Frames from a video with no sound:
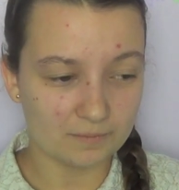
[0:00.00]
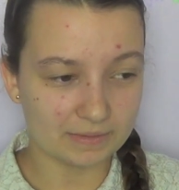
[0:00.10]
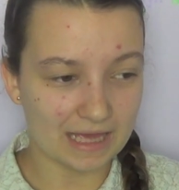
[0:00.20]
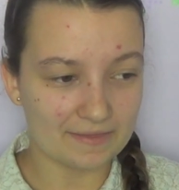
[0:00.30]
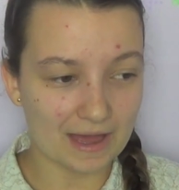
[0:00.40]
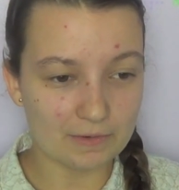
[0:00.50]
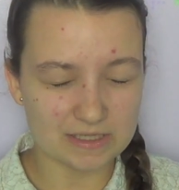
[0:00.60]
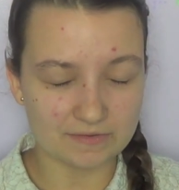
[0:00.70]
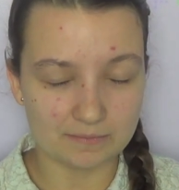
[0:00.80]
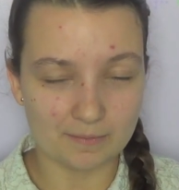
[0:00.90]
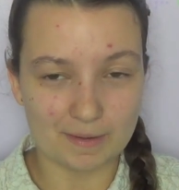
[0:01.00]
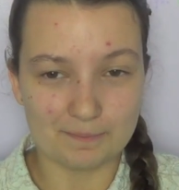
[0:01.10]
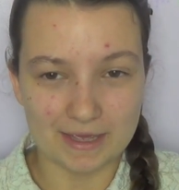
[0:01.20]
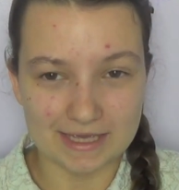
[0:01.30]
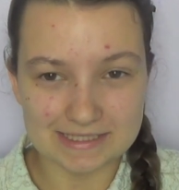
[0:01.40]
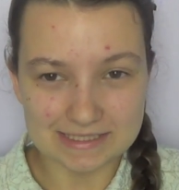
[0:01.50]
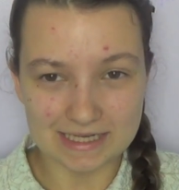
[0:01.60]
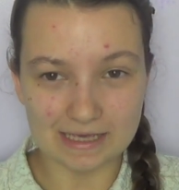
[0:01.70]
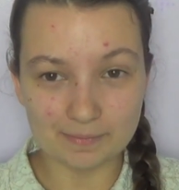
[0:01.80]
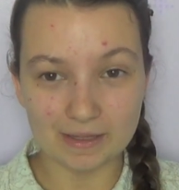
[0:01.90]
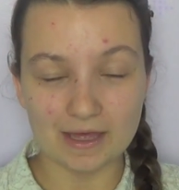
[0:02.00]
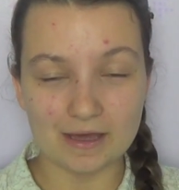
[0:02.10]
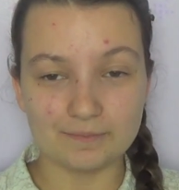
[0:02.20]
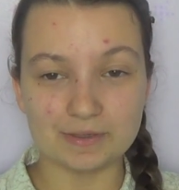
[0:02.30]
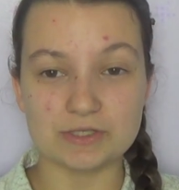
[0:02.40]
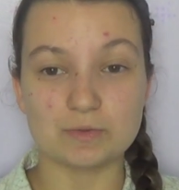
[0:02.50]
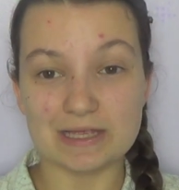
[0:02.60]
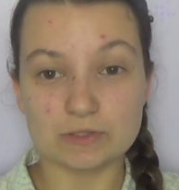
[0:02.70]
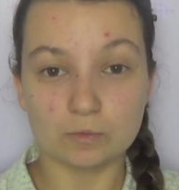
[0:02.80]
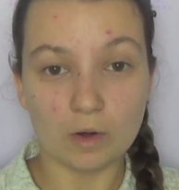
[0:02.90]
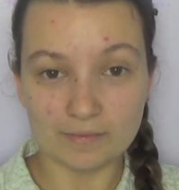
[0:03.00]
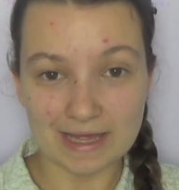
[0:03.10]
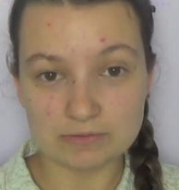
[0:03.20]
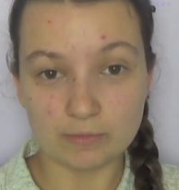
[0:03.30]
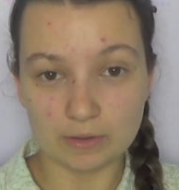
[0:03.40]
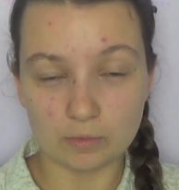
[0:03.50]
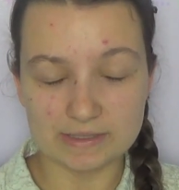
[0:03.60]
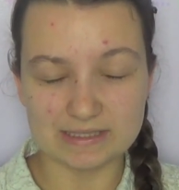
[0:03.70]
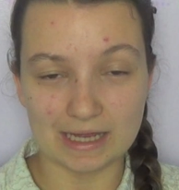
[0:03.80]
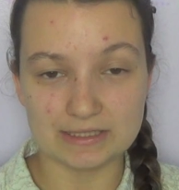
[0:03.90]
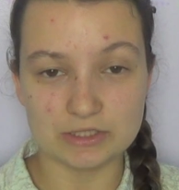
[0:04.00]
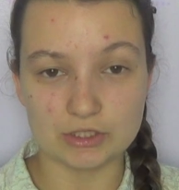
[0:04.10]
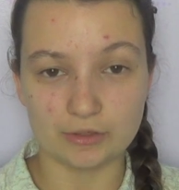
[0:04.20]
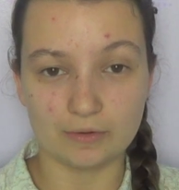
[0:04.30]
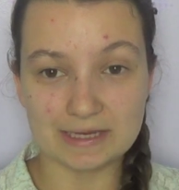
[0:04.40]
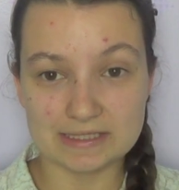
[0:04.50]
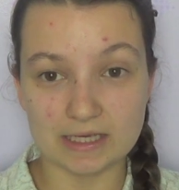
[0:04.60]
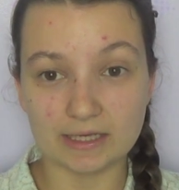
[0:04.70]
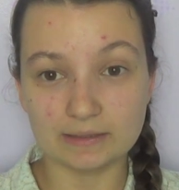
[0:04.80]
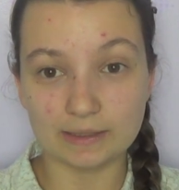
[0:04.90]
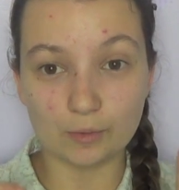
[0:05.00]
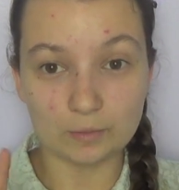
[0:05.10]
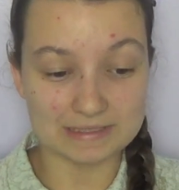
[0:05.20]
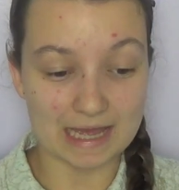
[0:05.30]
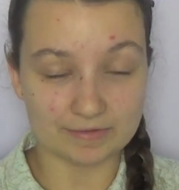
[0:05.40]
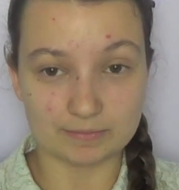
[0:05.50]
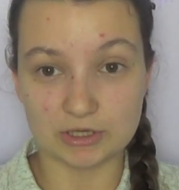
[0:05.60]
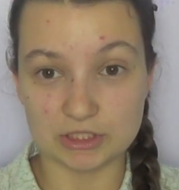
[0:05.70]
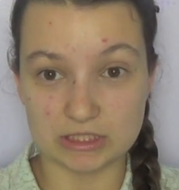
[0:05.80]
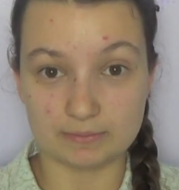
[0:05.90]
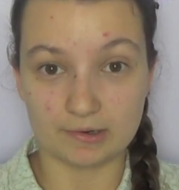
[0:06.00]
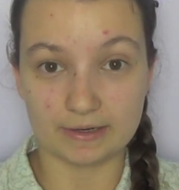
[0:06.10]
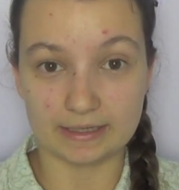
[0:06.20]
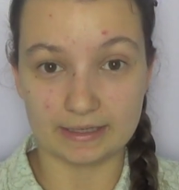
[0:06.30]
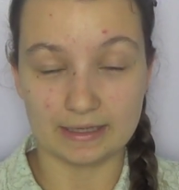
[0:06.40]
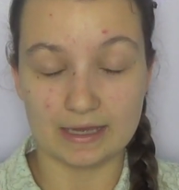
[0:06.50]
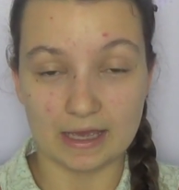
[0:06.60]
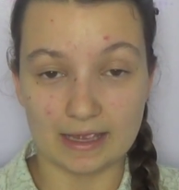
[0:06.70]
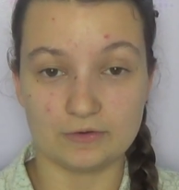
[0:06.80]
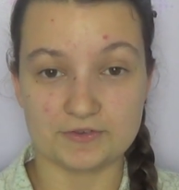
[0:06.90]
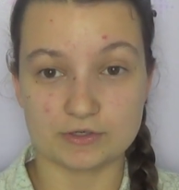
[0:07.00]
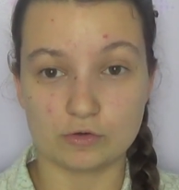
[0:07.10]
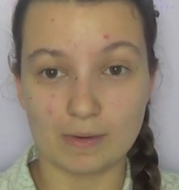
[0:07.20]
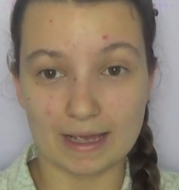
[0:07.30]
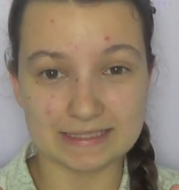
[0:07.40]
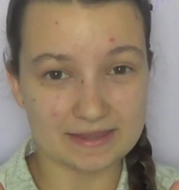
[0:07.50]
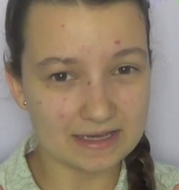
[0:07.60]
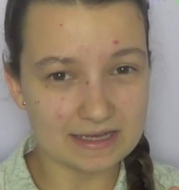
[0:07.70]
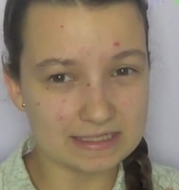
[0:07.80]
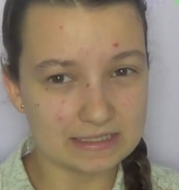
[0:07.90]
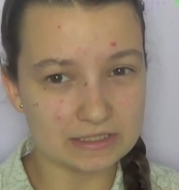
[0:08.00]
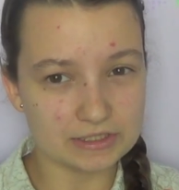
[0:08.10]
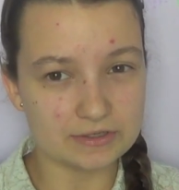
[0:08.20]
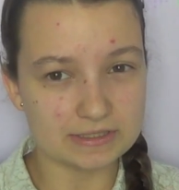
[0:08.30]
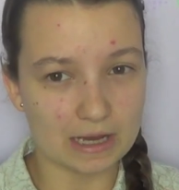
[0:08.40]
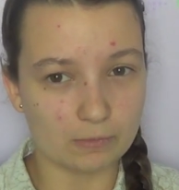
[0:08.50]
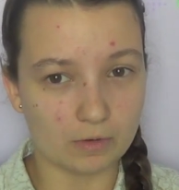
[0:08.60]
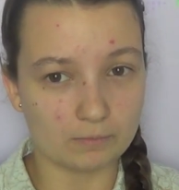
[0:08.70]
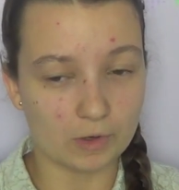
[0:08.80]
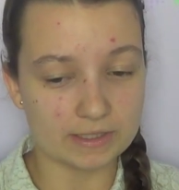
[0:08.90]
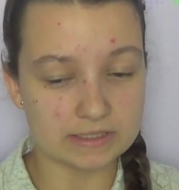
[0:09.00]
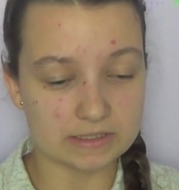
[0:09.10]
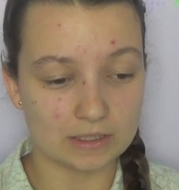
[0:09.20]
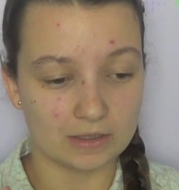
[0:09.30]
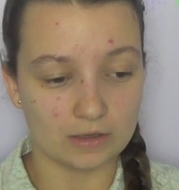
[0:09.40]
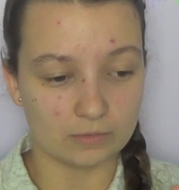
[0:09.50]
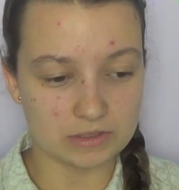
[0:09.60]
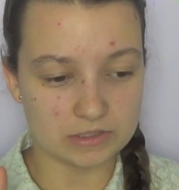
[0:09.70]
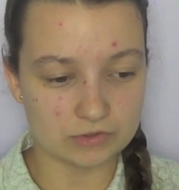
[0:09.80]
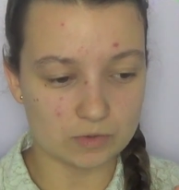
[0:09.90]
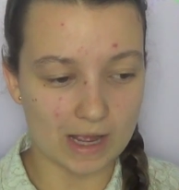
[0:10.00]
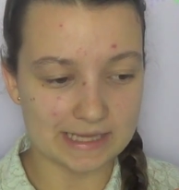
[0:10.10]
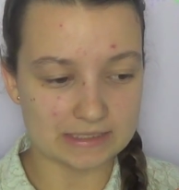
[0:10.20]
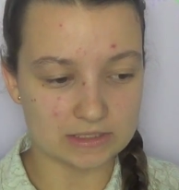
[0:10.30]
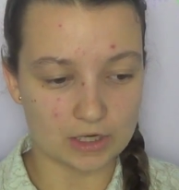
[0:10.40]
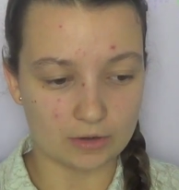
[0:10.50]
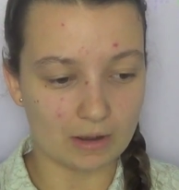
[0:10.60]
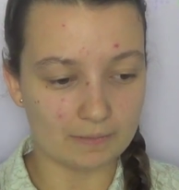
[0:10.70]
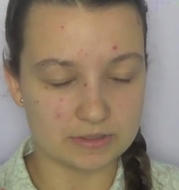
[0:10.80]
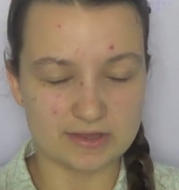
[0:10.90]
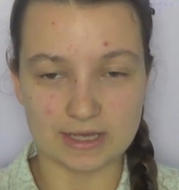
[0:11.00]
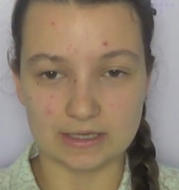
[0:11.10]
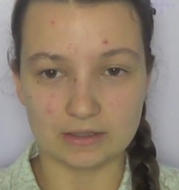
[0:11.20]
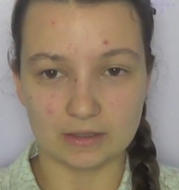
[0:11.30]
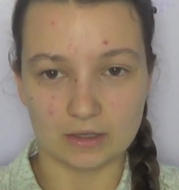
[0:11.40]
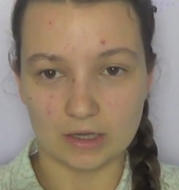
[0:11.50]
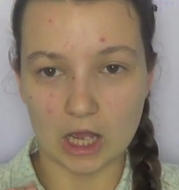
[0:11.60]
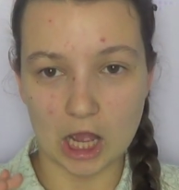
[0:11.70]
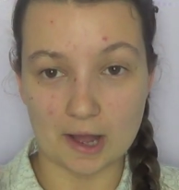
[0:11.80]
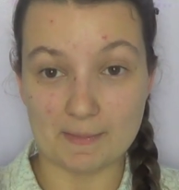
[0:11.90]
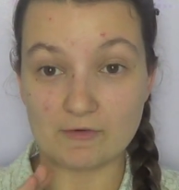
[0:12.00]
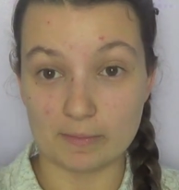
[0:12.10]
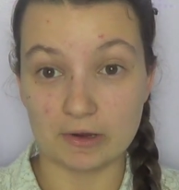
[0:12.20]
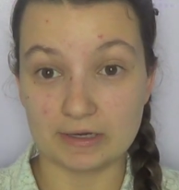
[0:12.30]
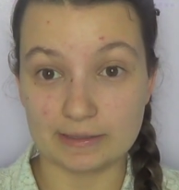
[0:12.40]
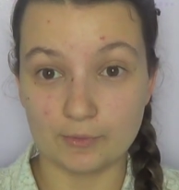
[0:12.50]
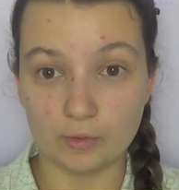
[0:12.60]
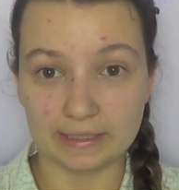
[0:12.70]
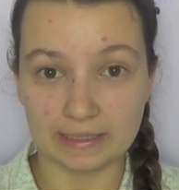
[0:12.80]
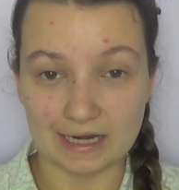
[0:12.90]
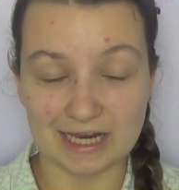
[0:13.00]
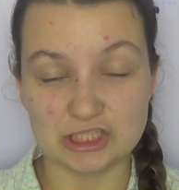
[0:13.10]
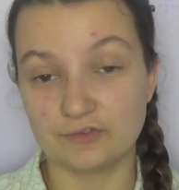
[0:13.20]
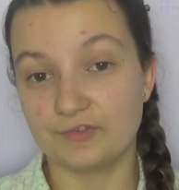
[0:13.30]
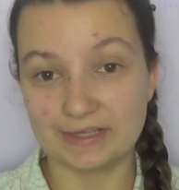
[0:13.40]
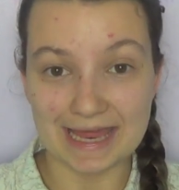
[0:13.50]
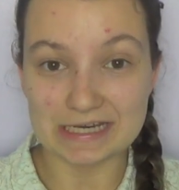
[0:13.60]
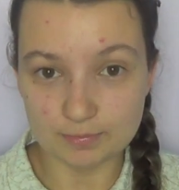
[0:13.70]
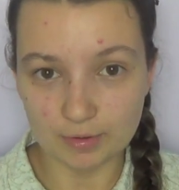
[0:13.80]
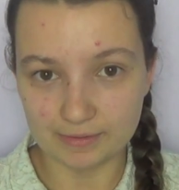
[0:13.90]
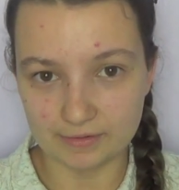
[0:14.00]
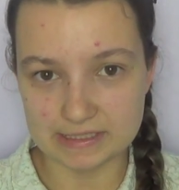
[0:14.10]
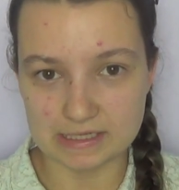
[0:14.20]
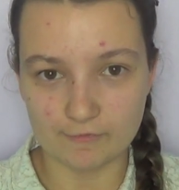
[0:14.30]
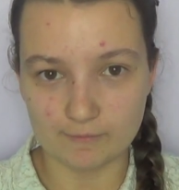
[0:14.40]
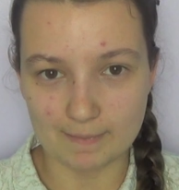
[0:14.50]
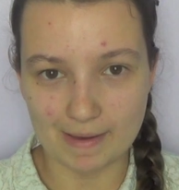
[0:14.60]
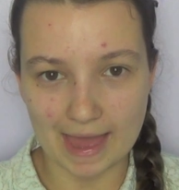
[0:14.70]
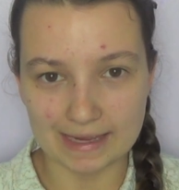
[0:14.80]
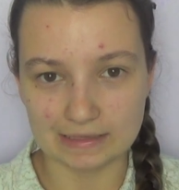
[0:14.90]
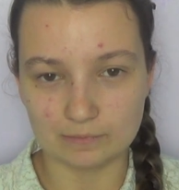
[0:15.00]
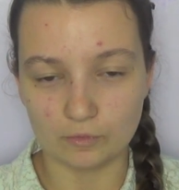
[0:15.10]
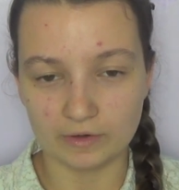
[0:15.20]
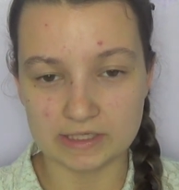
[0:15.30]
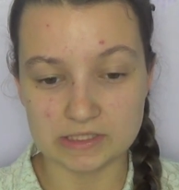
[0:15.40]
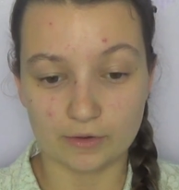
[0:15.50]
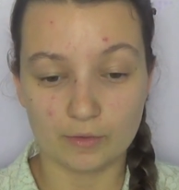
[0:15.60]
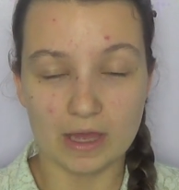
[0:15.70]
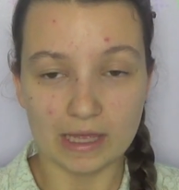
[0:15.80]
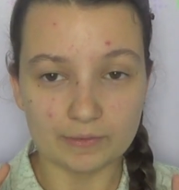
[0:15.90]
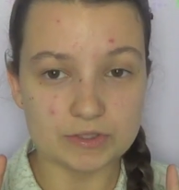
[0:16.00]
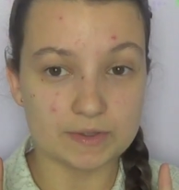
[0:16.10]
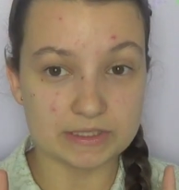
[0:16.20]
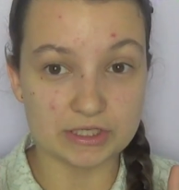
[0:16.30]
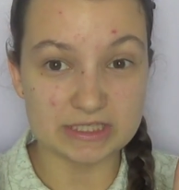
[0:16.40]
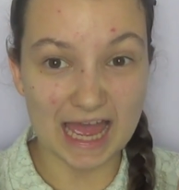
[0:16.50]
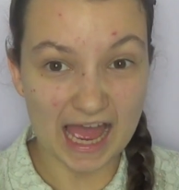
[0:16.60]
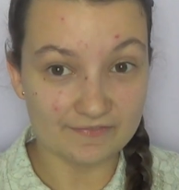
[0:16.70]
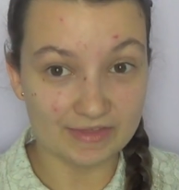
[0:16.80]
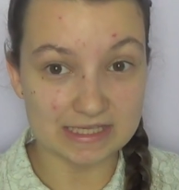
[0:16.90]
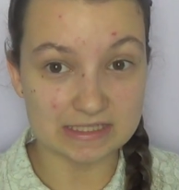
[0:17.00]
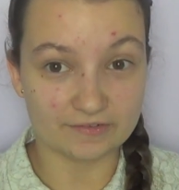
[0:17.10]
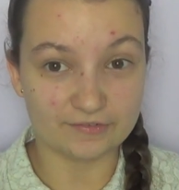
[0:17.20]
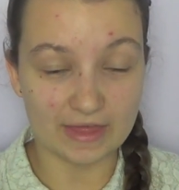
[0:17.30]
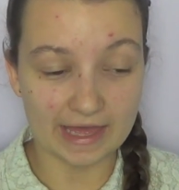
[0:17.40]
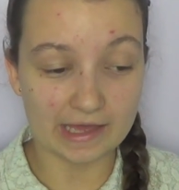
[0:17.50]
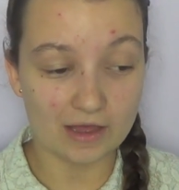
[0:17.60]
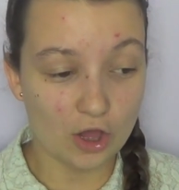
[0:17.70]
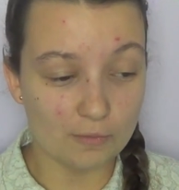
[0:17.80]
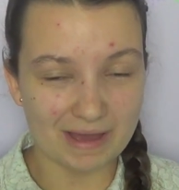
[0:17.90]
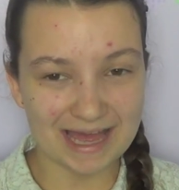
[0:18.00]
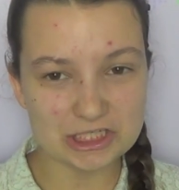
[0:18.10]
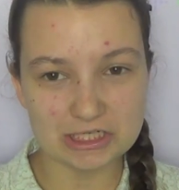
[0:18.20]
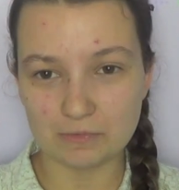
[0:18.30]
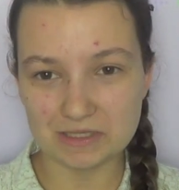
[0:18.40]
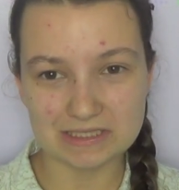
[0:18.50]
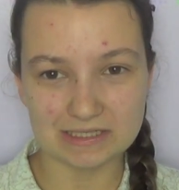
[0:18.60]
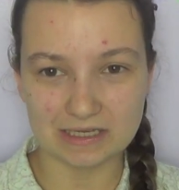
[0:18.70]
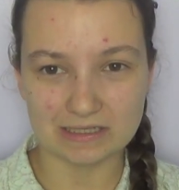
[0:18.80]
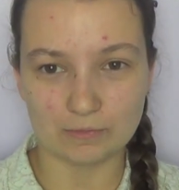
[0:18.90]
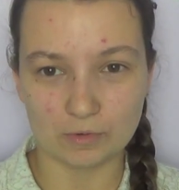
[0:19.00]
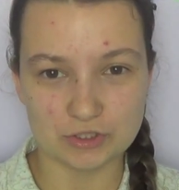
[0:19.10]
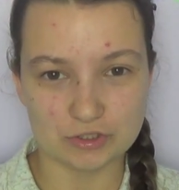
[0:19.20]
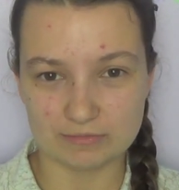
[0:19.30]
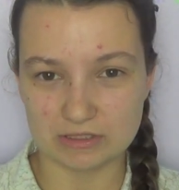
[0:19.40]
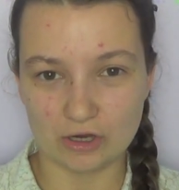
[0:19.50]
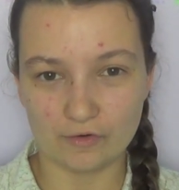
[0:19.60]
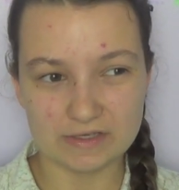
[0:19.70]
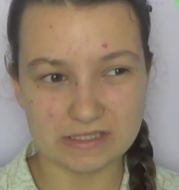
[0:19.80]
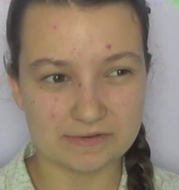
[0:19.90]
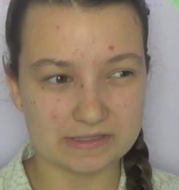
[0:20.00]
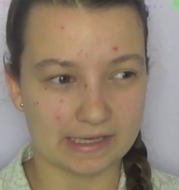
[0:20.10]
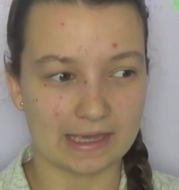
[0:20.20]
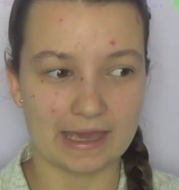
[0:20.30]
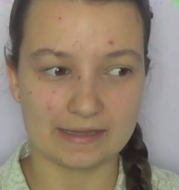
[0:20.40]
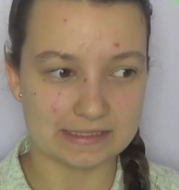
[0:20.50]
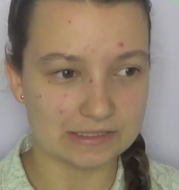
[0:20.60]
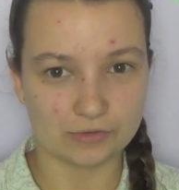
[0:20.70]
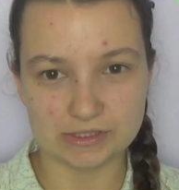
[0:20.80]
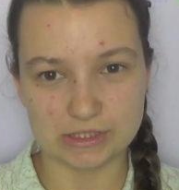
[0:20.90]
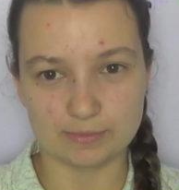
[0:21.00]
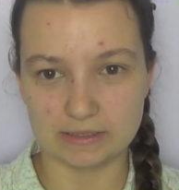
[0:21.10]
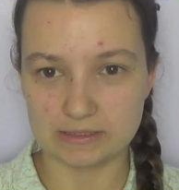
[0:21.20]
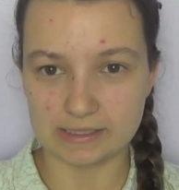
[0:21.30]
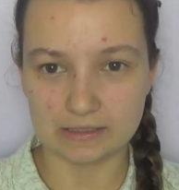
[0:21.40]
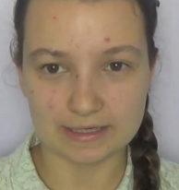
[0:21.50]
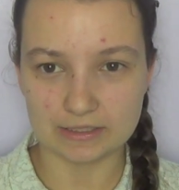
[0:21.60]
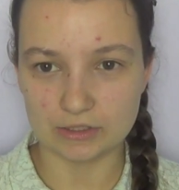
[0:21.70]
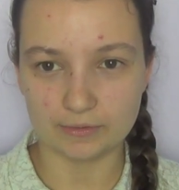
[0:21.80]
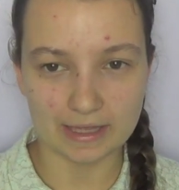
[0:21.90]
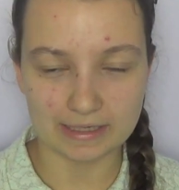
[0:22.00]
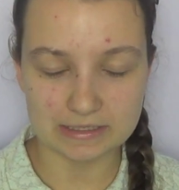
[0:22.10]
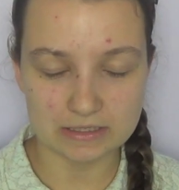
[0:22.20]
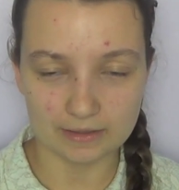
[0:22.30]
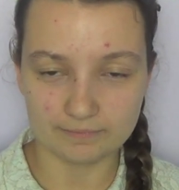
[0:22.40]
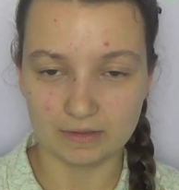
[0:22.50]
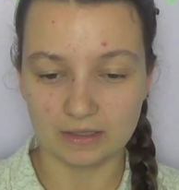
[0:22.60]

But yeah, that would definitely be my biggest tip, because that's what we always had to do. And certainly always have an emergency period kit in your school bag, because I think I did need to use that one once or twice. You know, I would think I've got a period in the morning and I'd actually forget to put period stuff in my bag in the morning, so it was always good to have that stuff there. But actually, once I'd done that one trip to the office, it was like, hey, this is not such a big deal, I can do it anytime.